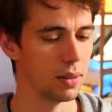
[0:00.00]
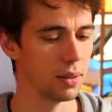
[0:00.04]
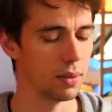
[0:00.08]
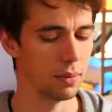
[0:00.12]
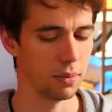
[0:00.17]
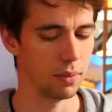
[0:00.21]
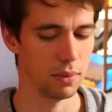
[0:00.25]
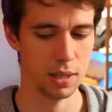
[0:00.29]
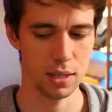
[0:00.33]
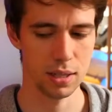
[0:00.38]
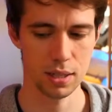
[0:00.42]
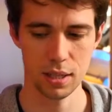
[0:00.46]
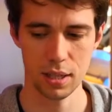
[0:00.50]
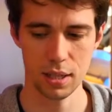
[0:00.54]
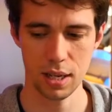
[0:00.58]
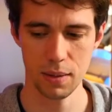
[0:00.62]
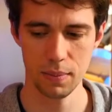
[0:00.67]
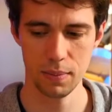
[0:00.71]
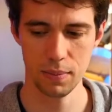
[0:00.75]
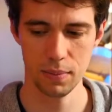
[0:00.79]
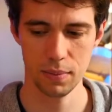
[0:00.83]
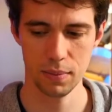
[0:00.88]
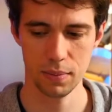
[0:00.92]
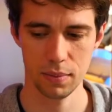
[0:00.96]
what's the
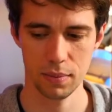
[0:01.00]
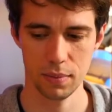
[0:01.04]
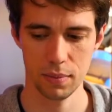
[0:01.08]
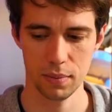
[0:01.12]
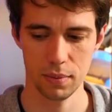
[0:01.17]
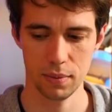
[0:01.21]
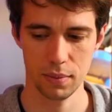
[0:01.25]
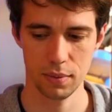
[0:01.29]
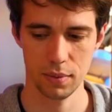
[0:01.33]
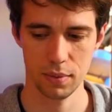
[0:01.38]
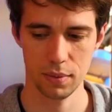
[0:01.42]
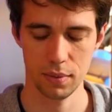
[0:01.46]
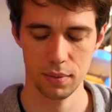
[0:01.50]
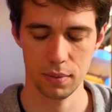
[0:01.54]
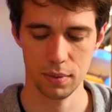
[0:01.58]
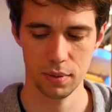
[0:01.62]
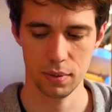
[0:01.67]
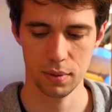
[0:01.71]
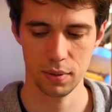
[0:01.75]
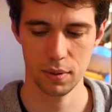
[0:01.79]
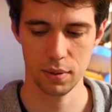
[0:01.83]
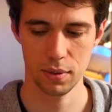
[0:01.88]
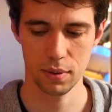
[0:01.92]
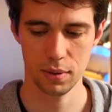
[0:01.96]
name?
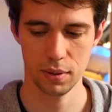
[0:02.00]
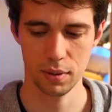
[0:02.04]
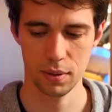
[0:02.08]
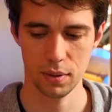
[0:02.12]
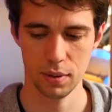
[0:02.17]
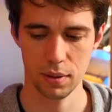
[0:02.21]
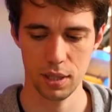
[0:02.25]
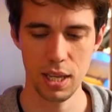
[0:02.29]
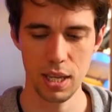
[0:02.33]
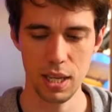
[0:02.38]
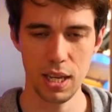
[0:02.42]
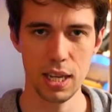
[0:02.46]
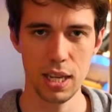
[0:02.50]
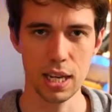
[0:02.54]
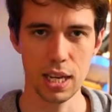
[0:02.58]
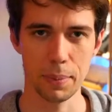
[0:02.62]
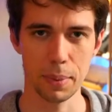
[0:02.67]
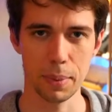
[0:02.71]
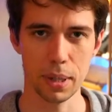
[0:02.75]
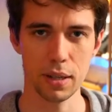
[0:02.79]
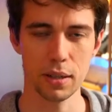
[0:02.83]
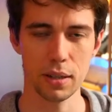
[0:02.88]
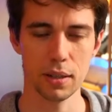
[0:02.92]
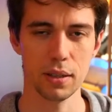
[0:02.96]

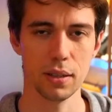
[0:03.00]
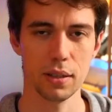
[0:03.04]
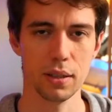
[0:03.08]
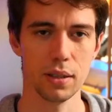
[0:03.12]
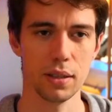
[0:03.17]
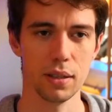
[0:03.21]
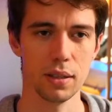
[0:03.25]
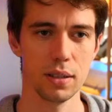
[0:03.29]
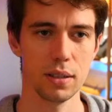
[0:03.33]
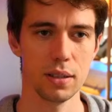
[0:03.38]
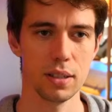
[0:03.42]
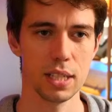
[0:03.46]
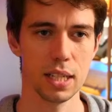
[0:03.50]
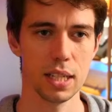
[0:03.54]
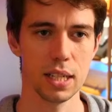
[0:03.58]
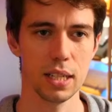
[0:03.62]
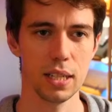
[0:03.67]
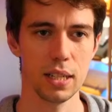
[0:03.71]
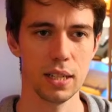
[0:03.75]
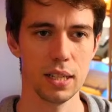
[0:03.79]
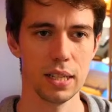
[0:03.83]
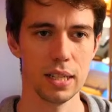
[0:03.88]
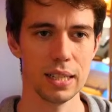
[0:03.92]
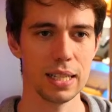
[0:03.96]
Iyama
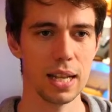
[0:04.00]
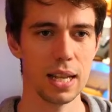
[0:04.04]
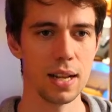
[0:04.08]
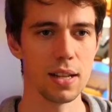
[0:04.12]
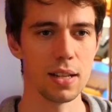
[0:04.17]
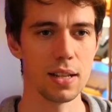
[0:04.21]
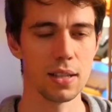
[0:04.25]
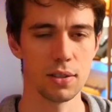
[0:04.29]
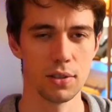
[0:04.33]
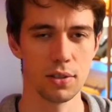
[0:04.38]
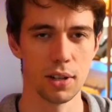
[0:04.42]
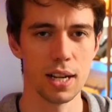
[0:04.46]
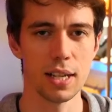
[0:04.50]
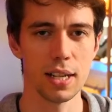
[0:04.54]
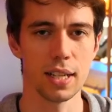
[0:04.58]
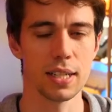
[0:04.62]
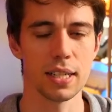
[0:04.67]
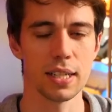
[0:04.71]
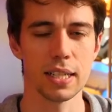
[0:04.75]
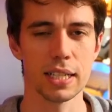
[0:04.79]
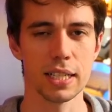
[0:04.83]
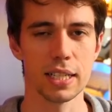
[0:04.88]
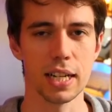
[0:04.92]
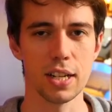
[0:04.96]
city, then it's right at
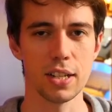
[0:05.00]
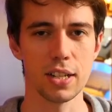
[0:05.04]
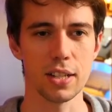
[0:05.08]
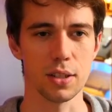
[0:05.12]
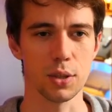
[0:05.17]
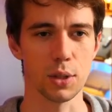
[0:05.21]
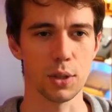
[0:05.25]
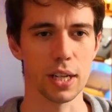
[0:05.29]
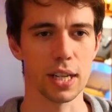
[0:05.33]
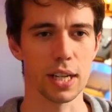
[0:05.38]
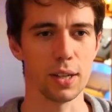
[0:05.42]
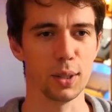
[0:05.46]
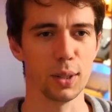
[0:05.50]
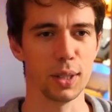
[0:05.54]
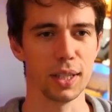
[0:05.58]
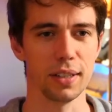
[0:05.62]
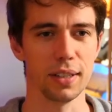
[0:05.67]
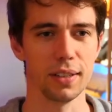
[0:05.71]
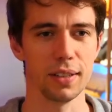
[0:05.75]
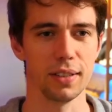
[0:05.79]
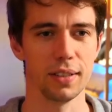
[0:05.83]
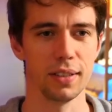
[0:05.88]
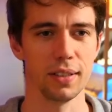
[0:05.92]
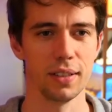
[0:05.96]
the station. You can go
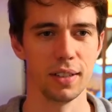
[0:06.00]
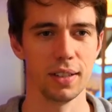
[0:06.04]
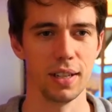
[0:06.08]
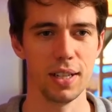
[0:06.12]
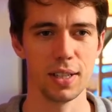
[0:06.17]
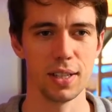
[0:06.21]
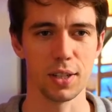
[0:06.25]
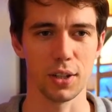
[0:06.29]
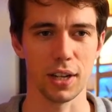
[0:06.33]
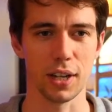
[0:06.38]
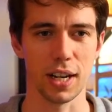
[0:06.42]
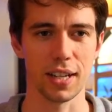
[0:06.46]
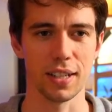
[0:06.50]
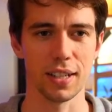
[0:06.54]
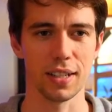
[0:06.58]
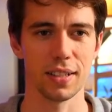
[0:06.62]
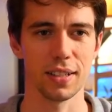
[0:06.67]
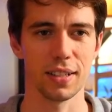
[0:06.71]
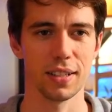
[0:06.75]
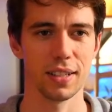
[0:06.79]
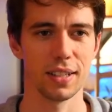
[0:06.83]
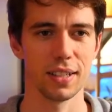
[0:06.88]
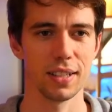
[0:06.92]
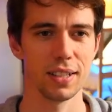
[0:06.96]
there. It's great.
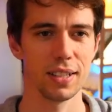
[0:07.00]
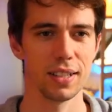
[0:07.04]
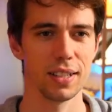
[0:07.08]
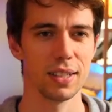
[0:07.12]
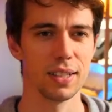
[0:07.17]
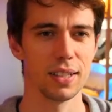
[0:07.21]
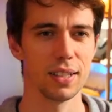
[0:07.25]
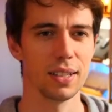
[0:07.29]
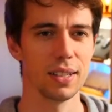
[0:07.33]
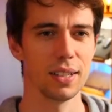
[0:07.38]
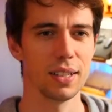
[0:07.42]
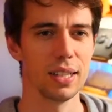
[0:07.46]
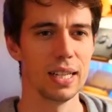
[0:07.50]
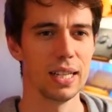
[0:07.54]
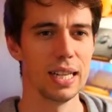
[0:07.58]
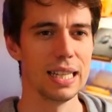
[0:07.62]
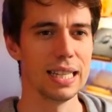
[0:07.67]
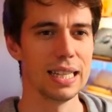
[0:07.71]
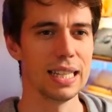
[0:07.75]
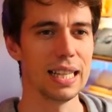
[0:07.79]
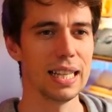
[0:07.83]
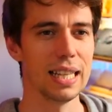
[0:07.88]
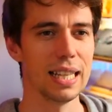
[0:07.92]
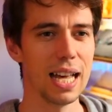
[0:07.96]

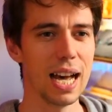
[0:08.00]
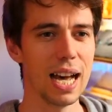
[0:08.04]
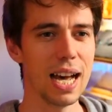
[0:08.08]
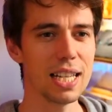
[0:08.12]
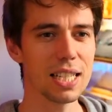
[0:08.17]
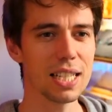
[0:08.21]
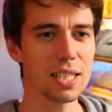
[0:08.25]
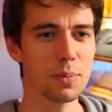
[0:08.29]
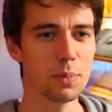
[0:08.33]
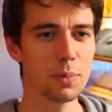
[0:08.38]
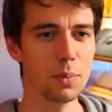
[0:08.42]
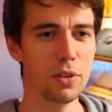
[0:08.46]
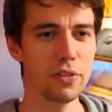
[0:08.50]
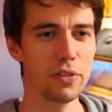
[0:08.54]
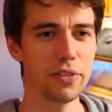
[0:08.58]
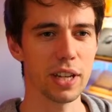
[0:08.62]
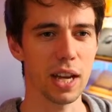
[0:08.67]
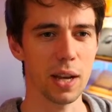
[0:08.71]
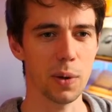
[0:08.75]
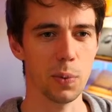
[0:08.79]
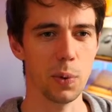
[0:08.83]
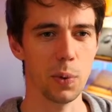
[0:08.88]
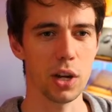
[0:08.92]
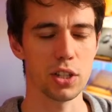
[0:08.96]
The last movie
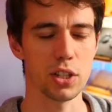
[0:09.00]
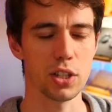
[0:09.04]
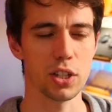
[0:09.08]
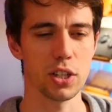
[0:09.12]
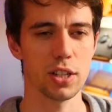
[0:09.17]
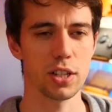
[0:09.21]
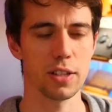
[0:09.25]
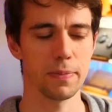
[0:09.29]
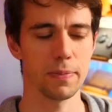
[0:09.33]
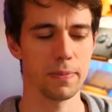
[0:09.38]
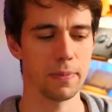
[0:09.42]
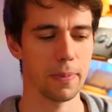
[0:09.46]
I watched,